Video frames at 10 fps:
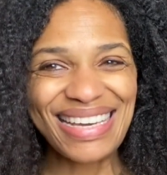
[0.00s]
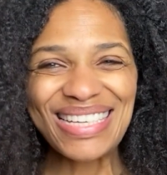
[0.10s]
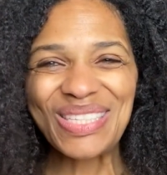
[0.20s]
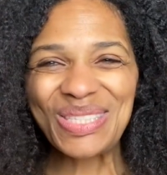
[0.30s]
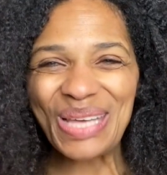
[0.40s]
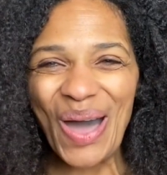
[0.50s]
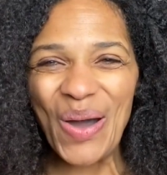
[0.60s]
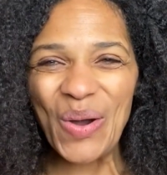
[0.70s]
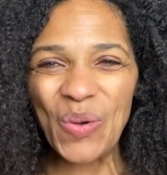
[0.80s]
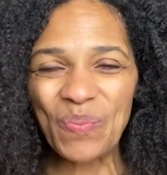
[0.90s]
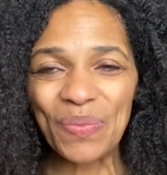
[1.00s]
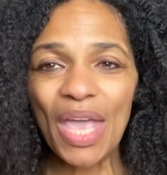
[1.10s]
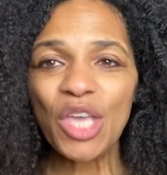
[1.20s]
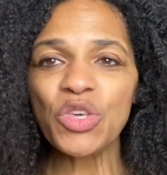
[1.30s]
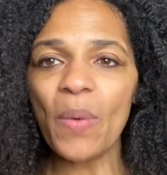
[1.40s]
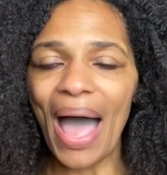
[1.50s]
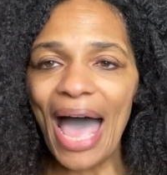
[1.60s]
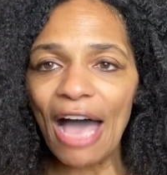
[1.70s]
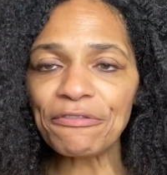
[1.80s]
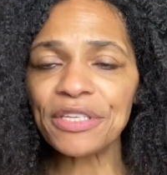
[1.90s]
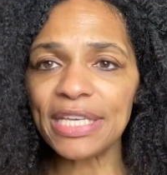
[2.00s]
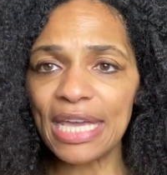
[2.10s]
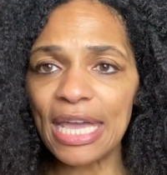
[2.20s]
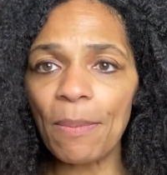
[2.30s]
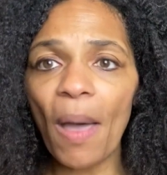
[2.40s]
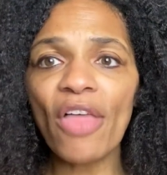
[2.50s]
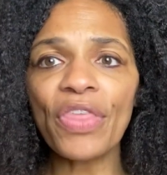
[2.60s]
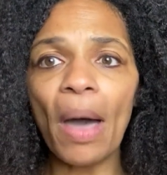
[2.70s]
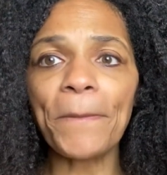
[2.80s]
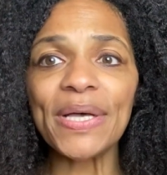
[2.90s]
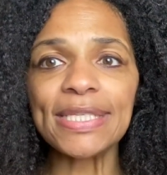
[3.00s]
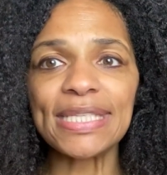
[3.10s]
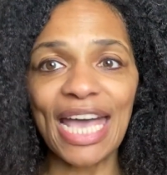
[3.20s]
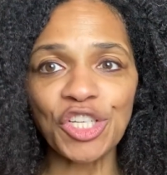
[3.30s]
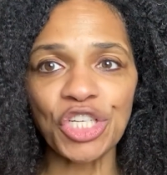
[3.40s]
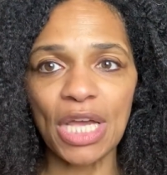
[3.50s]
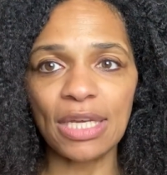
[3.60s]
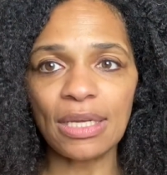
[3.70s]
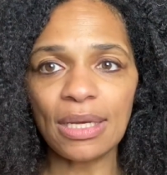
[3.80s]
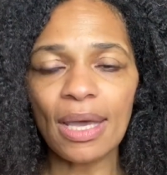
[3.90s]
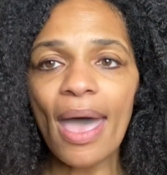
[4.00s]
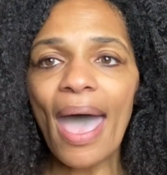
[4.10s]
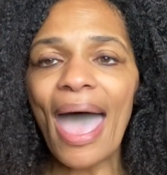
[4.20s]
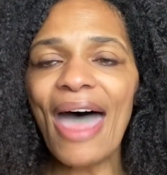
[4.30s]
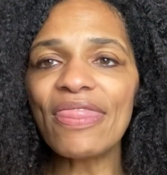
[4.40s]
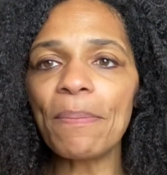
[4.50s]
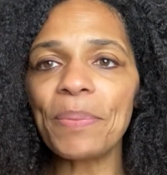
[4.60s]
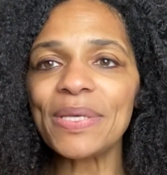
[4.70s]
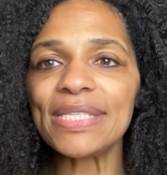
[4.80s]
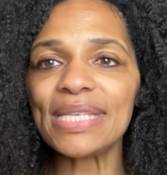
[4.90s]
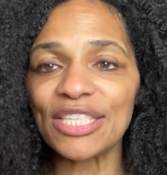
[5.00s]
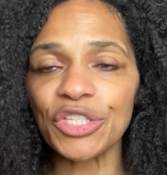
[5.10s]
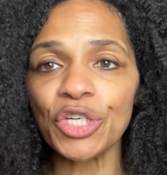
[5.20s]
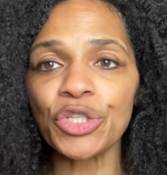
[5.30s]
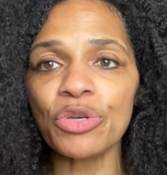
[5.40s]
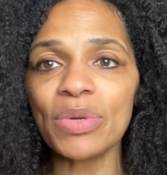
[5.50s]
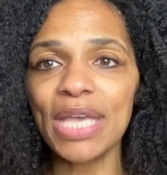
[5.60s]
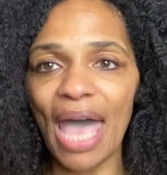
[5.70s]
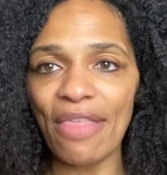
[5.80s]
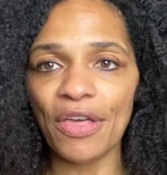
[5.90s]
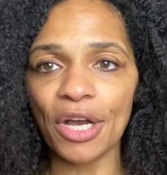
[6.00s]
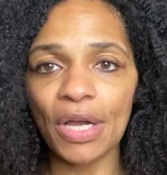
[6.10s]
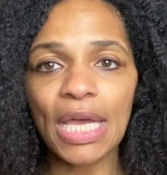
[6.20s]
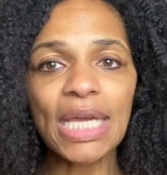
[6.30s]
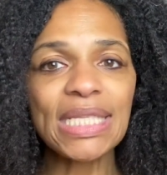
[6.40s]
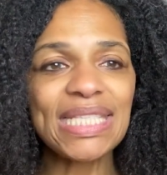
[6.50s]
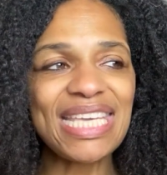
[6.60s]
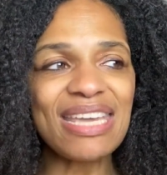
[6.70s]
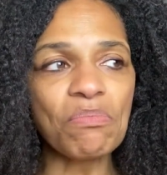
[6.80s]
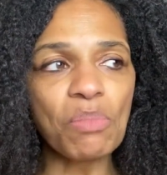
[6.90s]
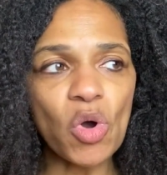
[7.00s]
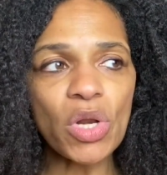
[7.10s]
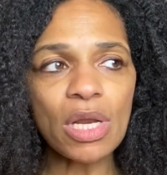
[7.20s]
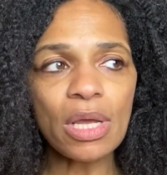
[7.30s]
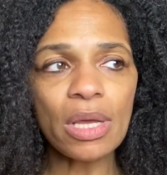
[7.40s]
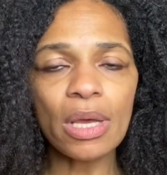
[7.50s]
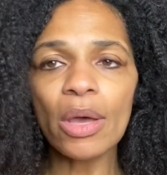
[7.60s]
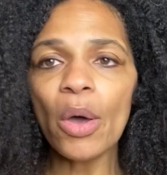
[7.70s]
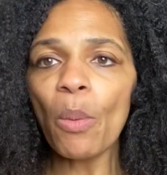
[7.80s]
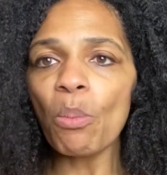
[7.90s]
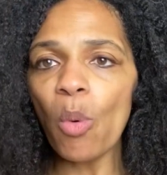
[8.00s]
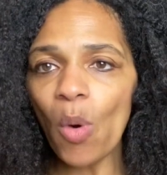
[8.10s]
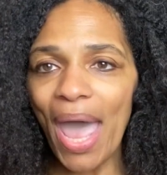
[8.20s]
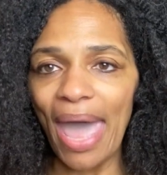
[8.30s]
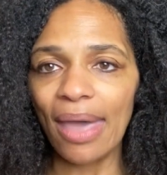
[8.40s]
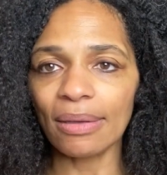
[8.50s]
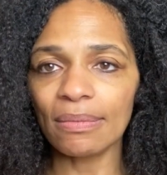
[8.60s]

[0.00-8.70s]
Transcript: So you have to keep the possession and the possessor together. Timoun, moi.